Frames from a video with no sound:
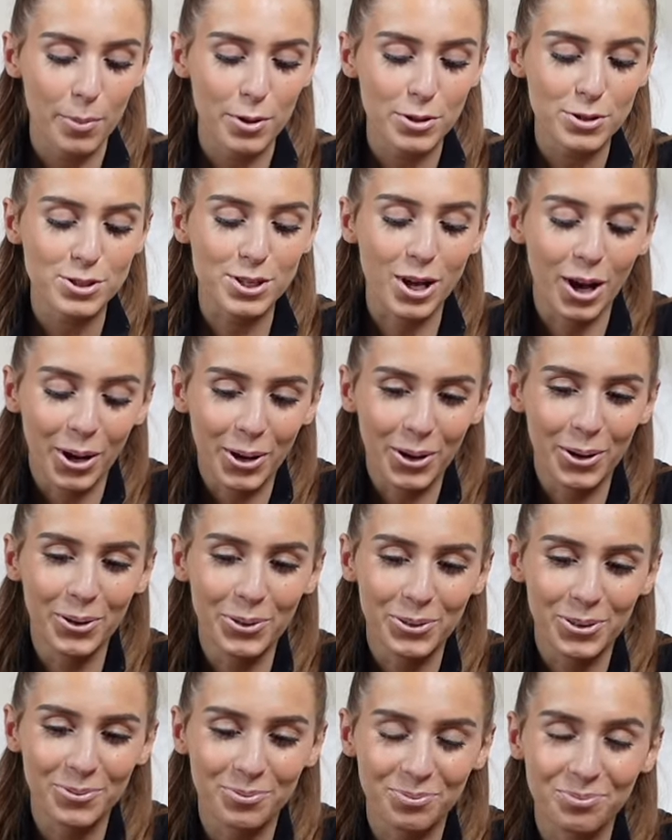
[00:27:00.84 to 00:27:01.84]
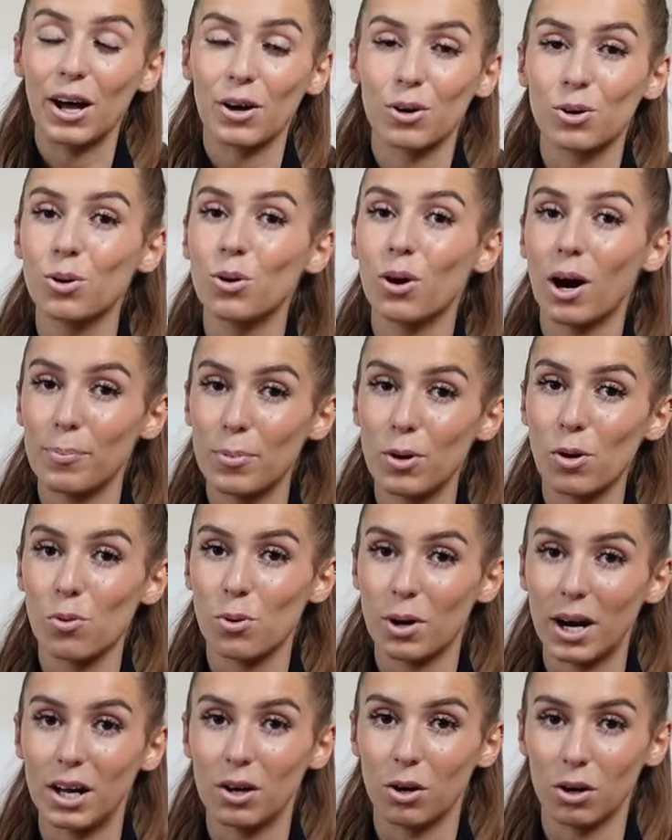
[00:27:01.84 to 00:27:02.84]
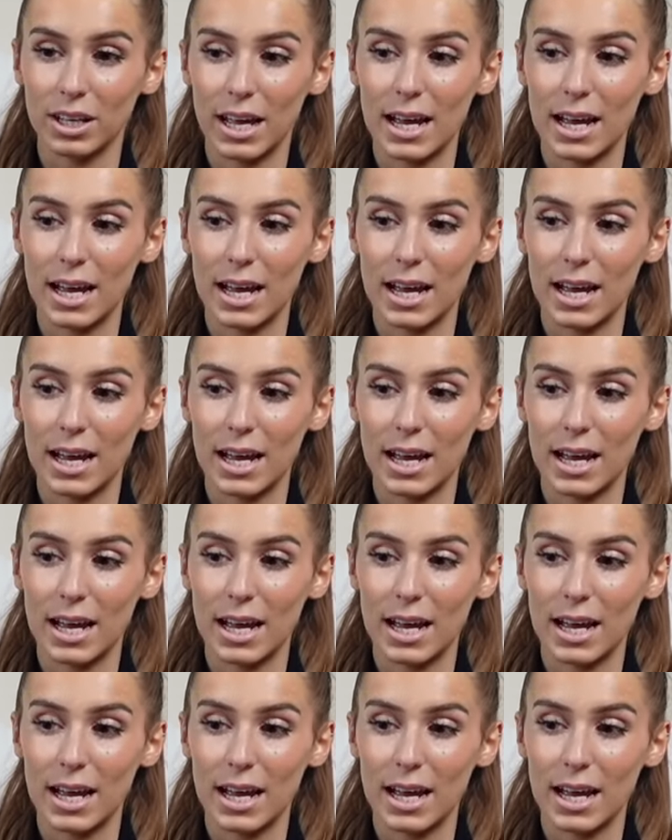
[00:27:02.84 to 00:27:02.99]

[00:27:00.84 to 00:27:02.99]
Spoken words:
So I caught up on quite a lot